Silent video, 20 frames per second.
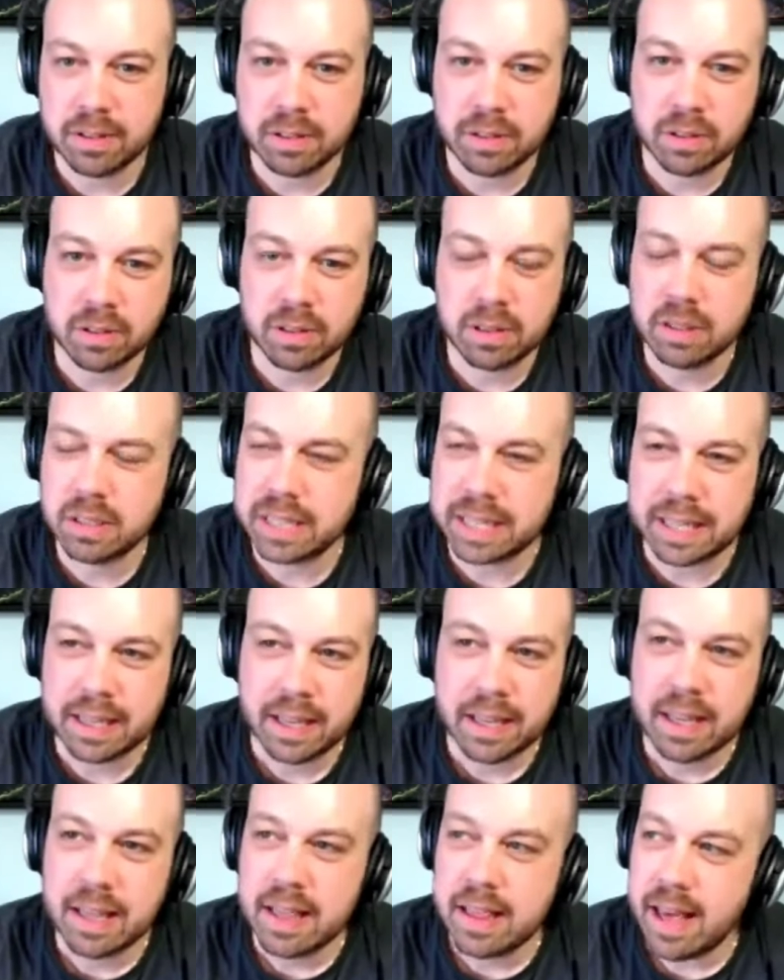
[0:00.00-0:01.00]
have it
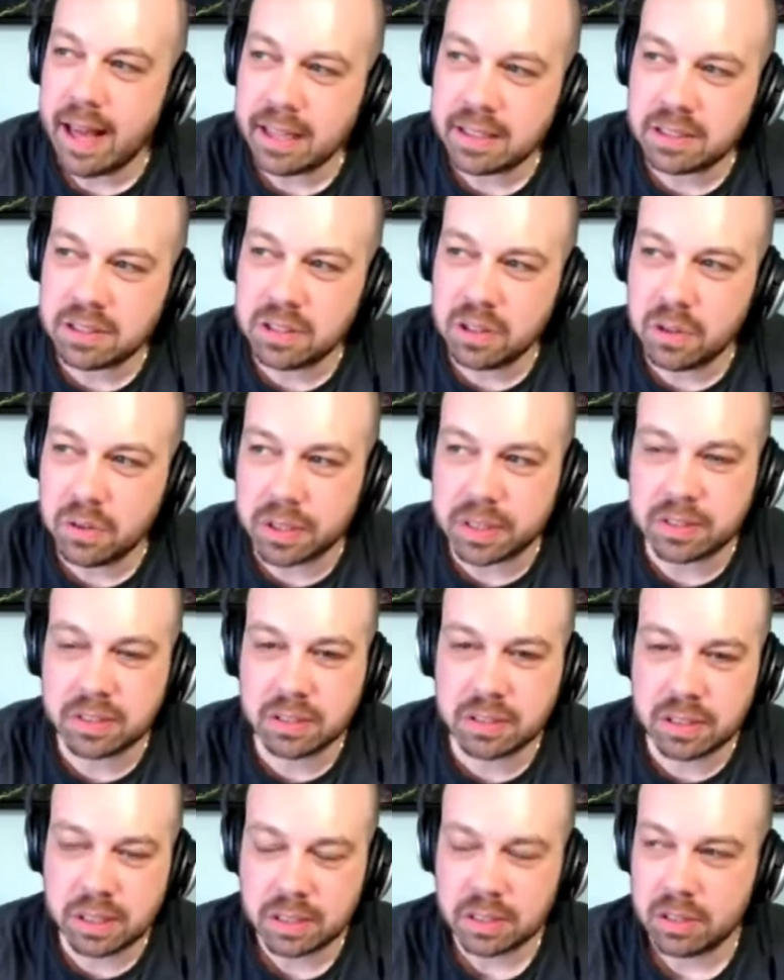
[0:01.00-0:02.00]
like that's no
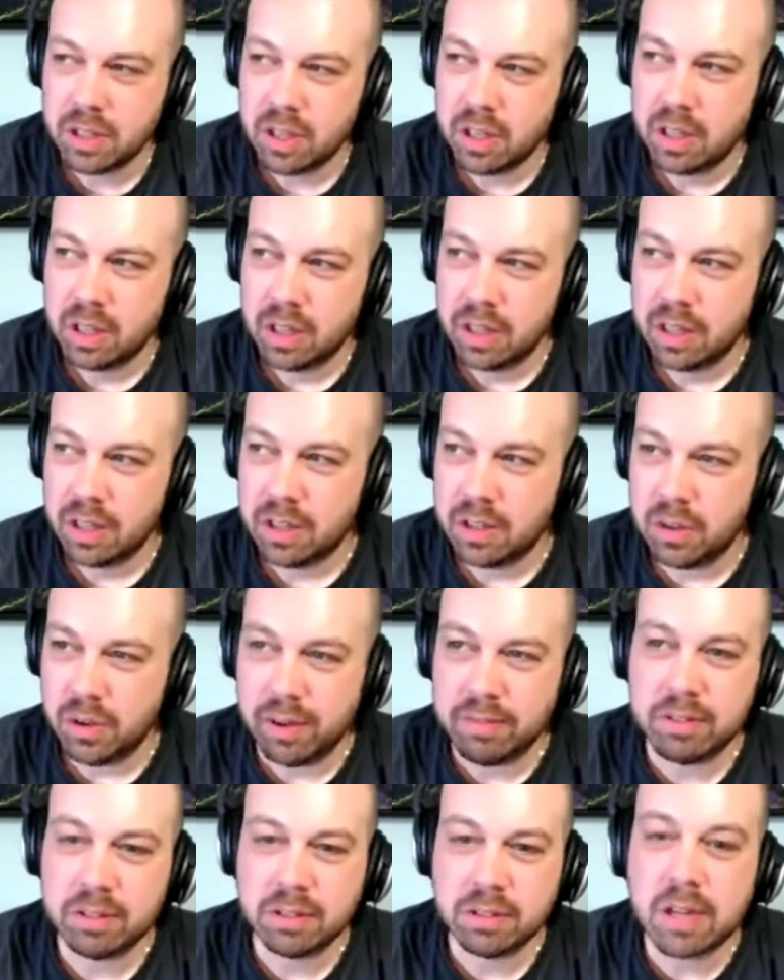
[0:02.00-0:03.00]
excuse like
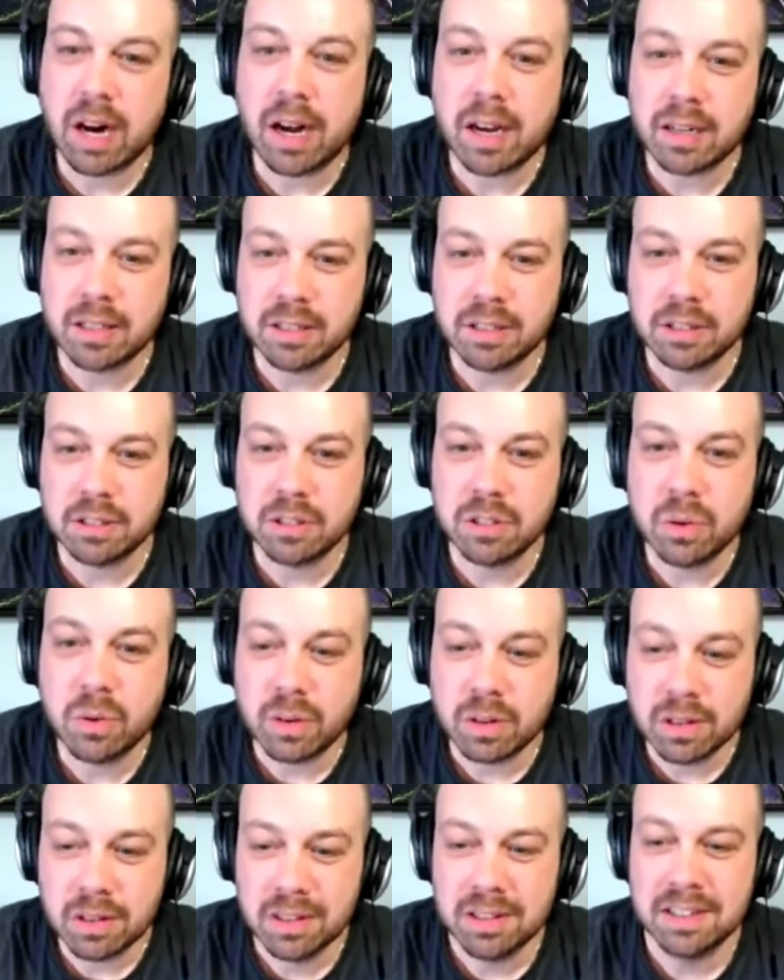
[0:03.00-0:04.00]
you have a lock on your
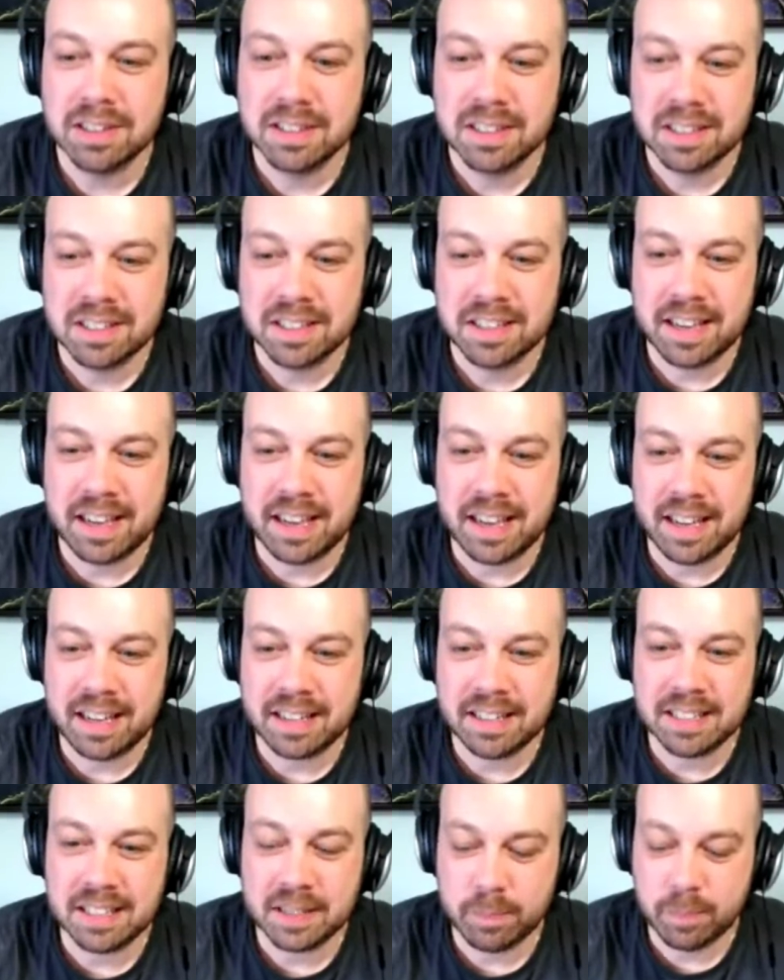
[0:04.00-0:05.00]
door
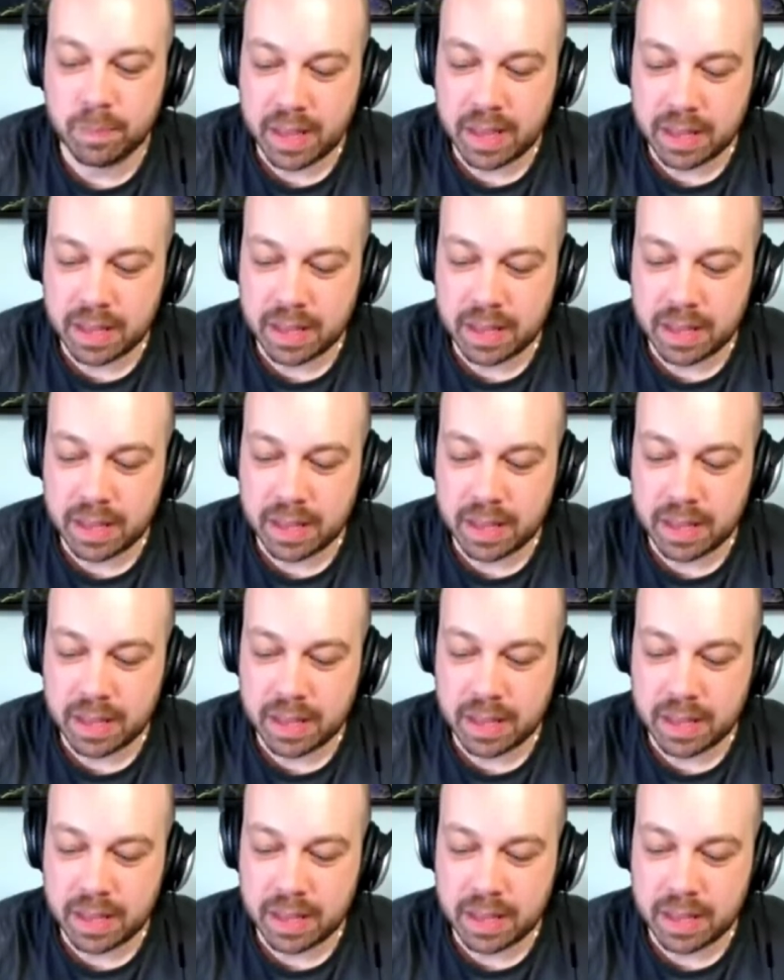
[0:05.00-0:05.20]
and